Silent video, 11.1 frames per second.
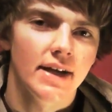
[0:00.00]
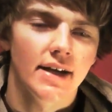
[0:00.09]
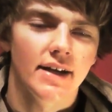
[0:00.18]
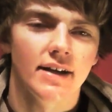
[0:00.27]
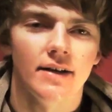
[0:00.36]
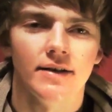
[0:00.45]

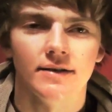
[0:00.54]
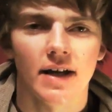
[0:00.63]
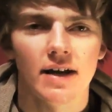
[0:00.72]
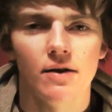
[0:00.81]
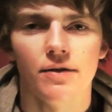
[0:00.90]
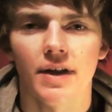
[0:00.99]

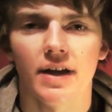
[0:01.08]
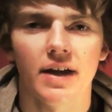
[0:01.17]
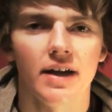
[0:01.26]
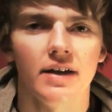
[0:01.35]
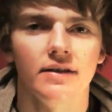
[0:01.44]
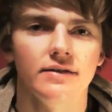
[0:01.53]
don't think
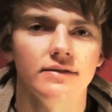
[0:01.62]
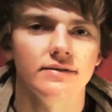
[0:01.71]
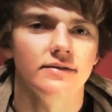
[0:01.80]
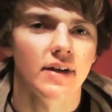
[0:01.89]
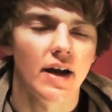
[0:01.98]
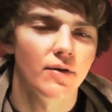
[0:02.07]

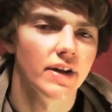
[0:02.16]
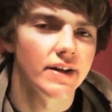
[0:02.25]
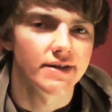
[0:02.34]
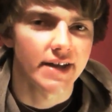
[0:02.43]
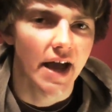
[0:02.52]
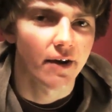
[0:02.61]
I really
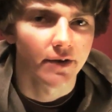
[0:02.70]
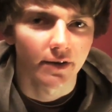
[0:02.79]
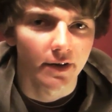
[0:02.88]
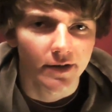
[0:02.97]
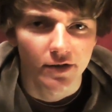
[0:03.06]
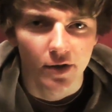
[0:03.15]
sound or
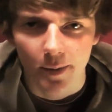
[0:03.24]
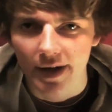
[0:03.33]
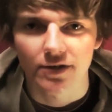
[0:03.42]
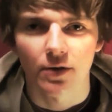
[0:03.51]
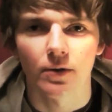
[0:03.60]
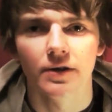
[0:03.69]
look too
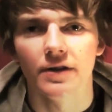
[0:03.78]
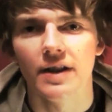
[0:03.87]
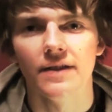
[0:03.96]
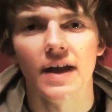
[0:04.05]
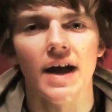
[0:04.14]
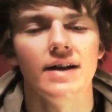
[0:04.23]
much older than
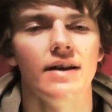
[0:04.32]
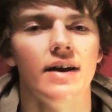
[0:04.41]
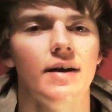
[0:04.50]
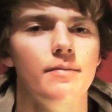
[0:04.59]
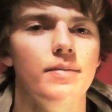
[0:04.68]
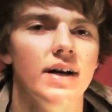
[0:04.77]
that,
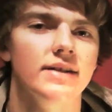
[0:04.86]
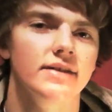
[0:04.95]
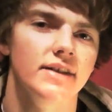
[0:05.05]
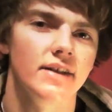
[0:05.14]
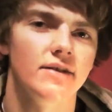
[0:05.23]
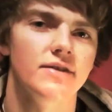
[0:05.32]
but
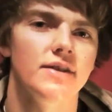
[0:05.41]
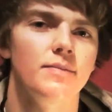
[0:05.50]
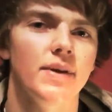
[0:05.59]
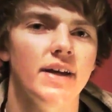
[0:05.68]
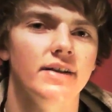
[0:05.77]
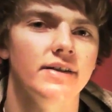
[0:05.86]
just
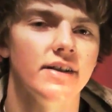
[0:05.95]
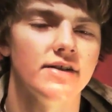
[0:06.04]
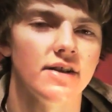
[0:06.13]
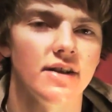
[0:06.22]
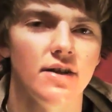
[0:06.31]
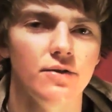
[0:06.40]
being such
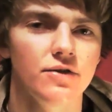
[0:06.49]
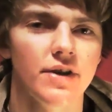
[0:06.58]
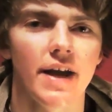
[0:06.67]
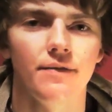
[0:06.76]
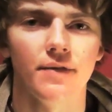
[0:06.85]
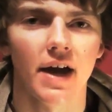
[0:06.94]
a huge
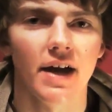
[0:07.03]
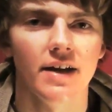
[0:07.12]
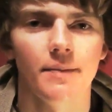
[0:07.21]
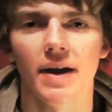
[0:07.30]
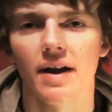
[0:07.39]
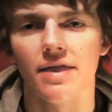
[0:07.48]
knife guy, you
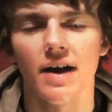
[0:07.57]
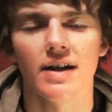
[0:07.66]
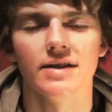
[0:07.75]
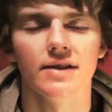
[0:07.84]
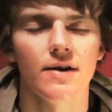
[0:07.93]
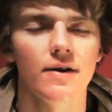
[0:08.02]
might have thought
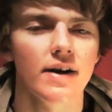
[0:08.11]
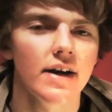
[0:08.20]
so.